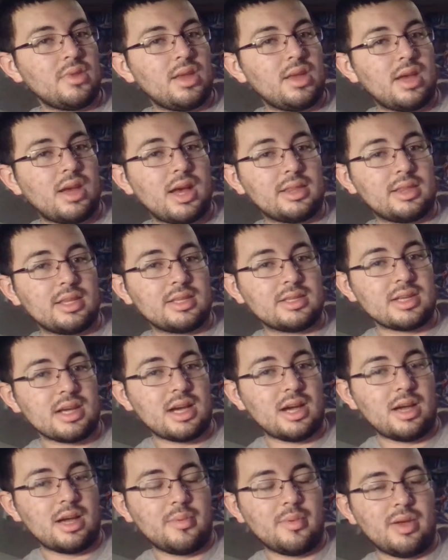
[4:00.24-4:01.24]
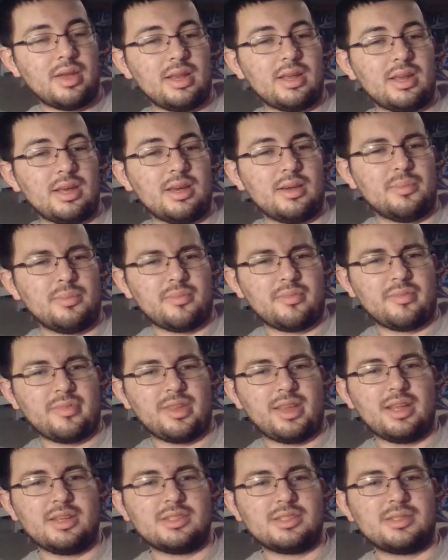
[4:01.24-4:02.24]
at the time, and
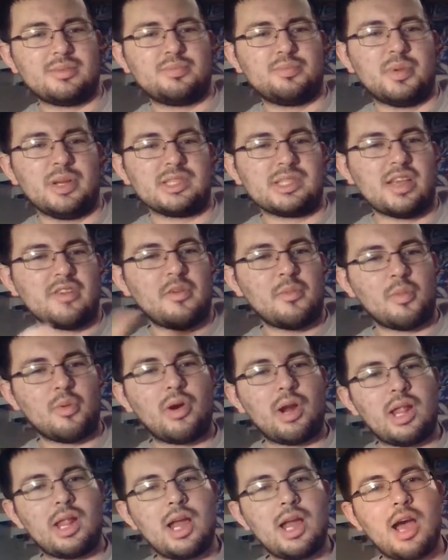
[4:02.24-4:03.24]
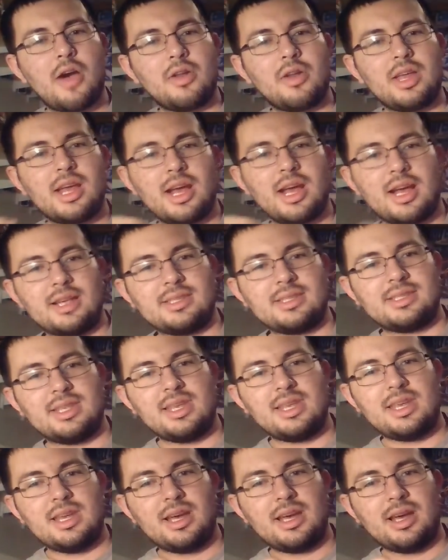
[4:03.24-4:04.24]
but instead of him pointing out, he has
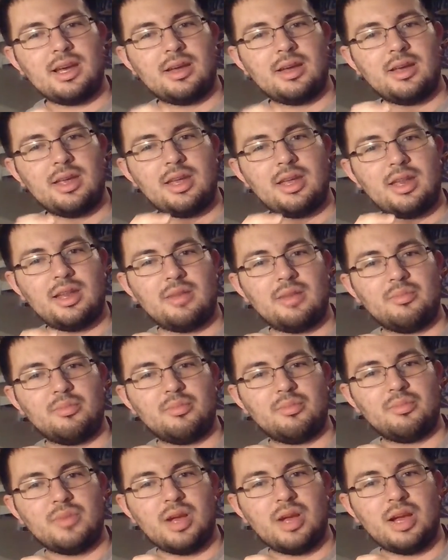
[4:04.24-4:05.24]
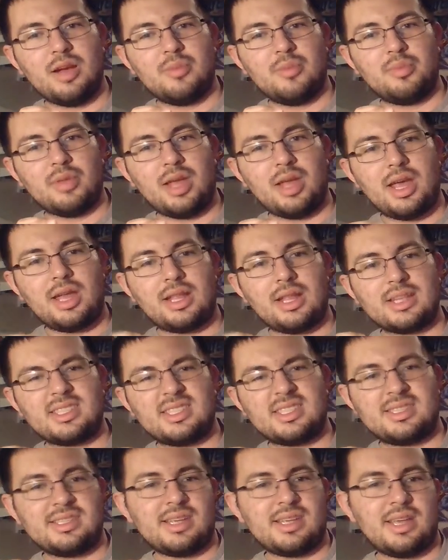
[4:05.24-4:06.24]
the hidden blade
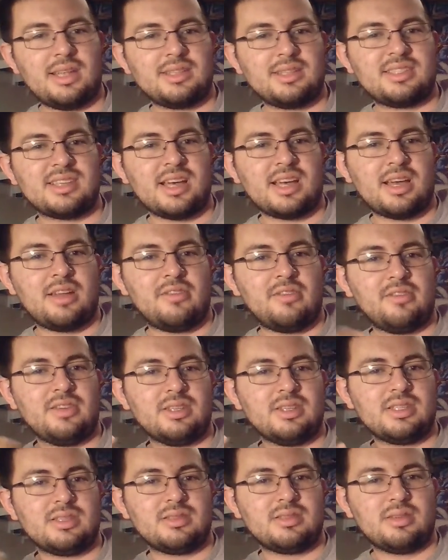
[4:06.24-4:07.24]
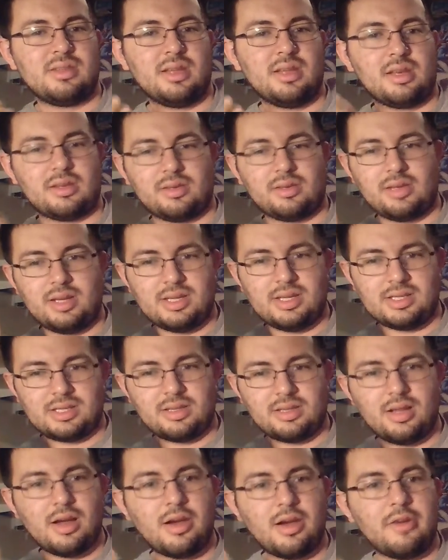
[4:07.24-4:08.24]
that's inside of his
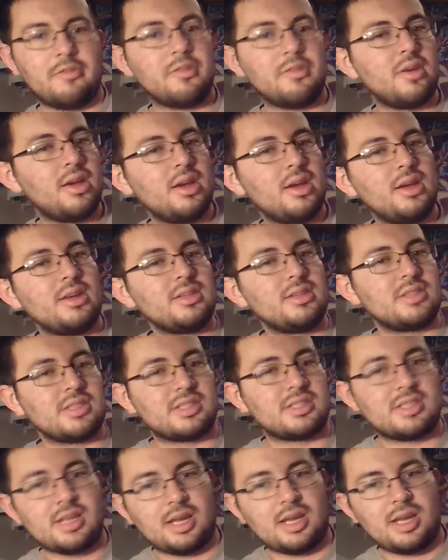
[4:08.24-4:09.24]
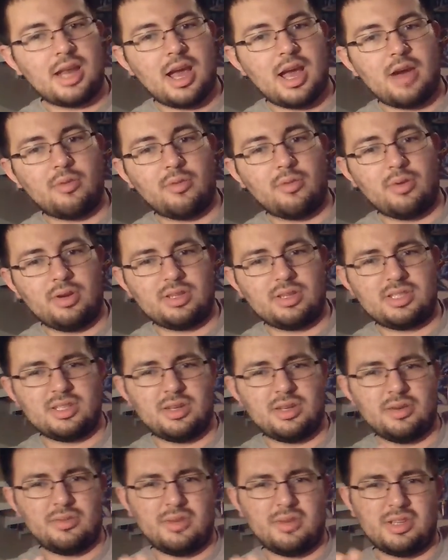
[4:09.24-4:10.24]
glove just sticking outwards,
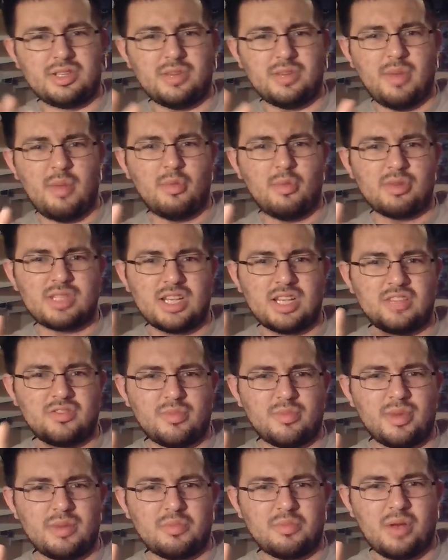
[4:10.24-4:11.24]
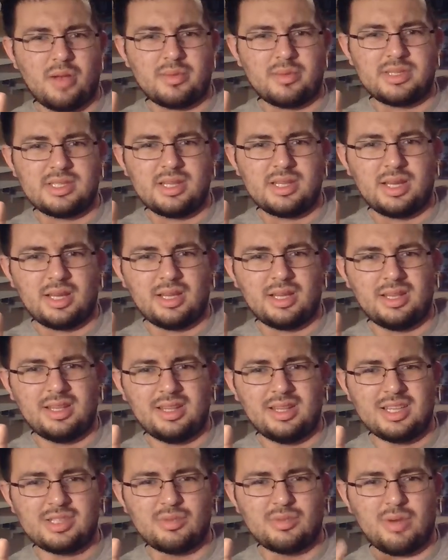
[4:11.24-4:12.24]
though it should have made more sense for me to probably stick it
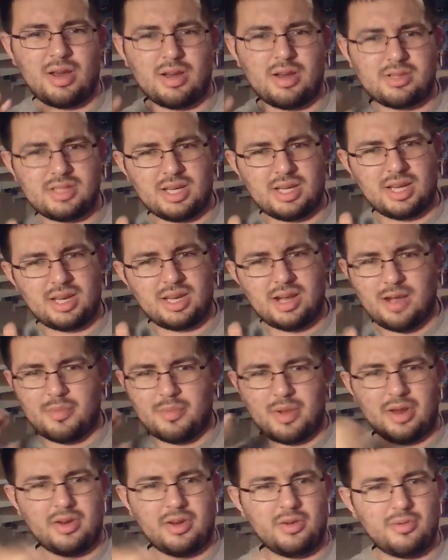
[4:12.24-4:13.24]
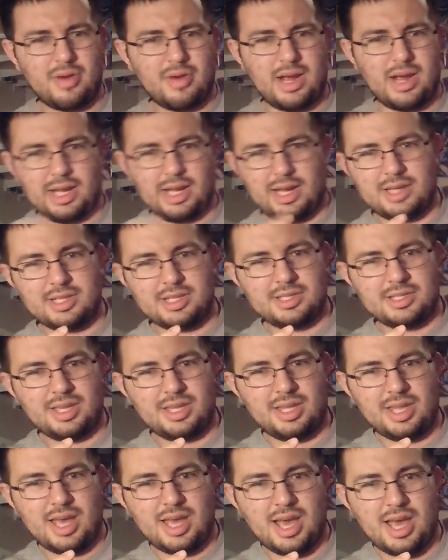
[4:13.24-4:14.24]
this way or stick it up. I don't know why I kind of just did
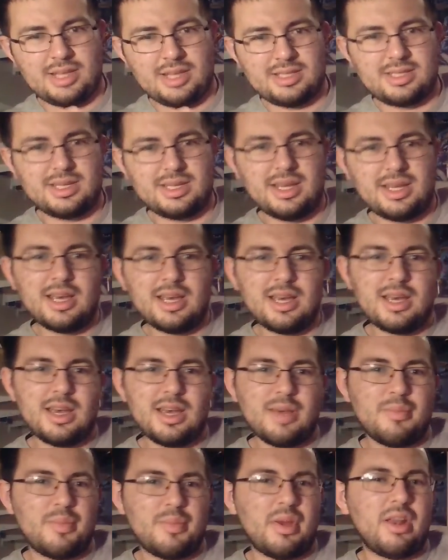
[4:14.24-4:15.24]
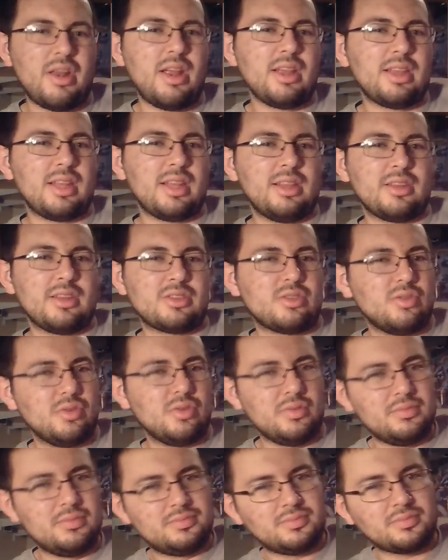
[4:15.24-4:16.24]
that. But I think it looks cool.